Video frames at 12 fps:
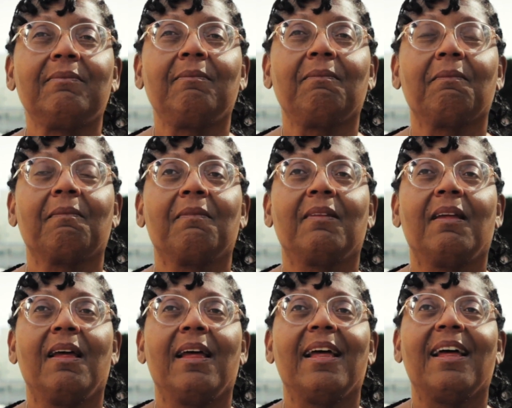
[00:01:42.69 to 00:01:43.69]

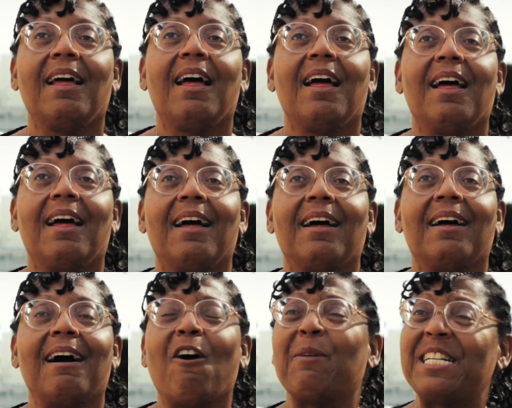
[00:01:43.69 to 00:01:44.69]
I
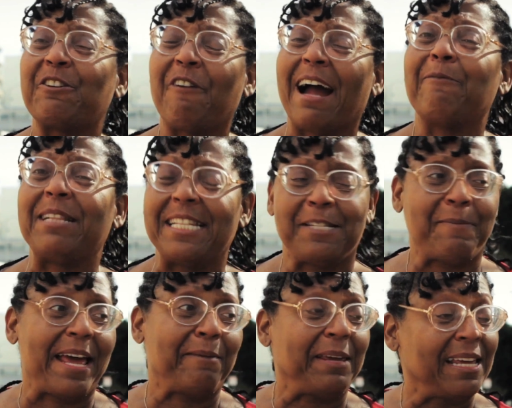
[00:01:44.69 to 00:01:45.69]
always cry with
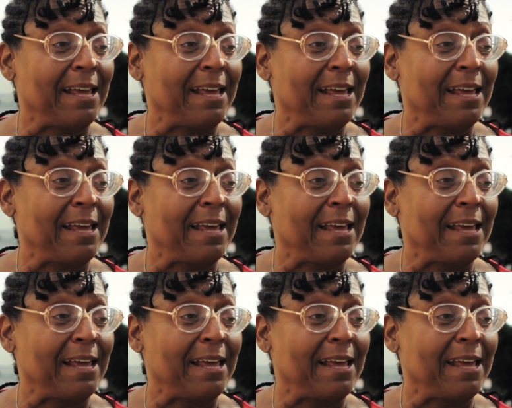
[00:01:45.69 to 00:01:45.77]
this baby.